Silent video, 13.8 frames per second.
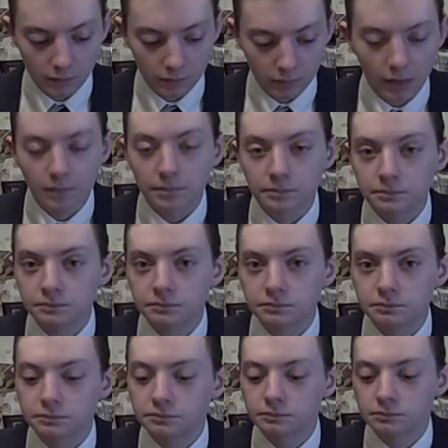Well,
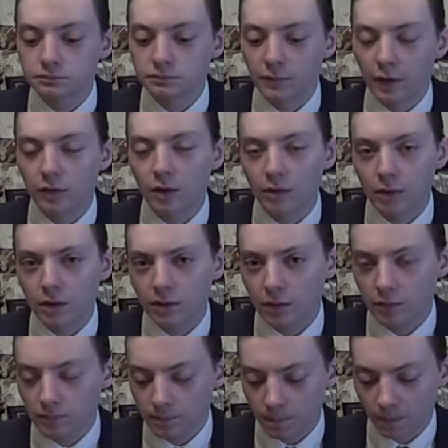tastes alright
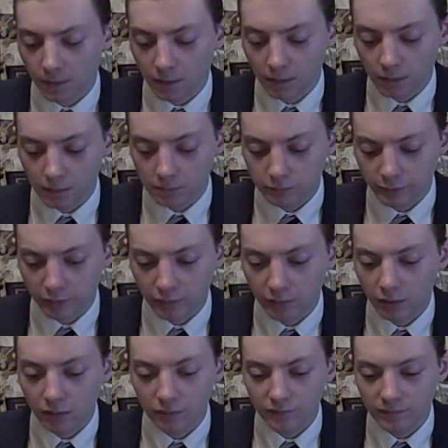though. Um, just an
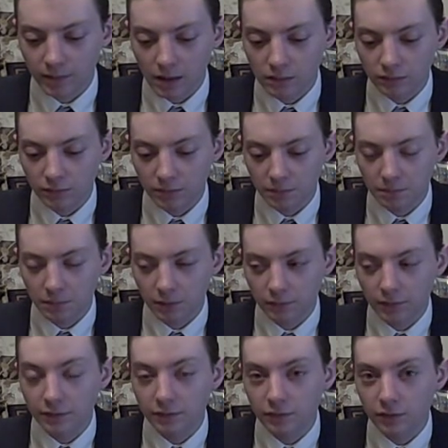uneven balance, but
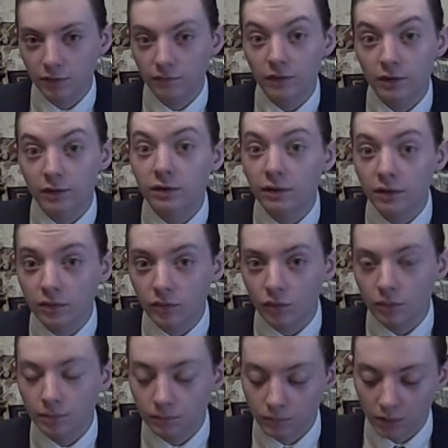otherwise it's good. Very
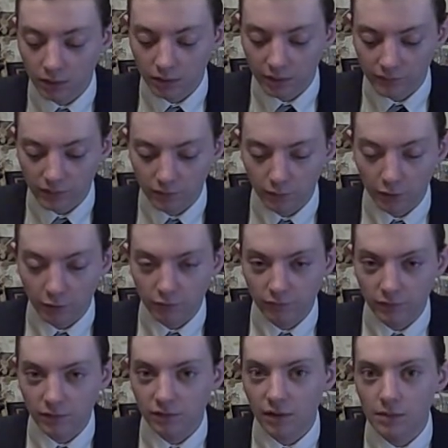seasonal. Uh, definitely works for
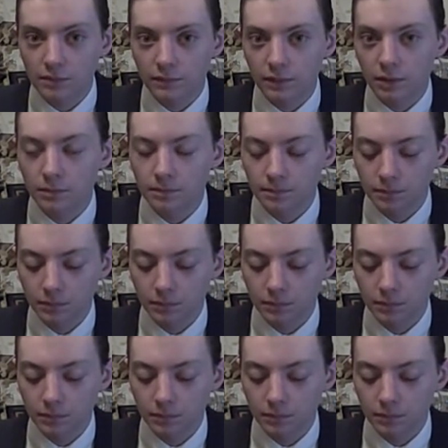this time of year.